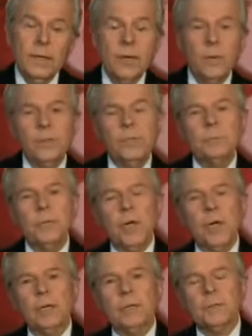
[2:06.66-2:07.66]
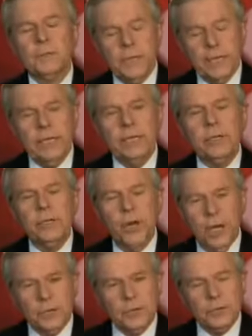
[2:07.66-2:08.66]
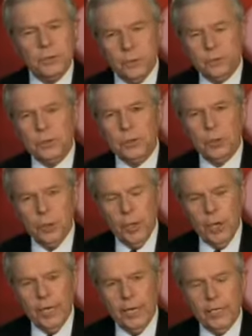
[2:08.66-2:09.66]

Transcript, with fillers: Uh, William Tong studied constitutional law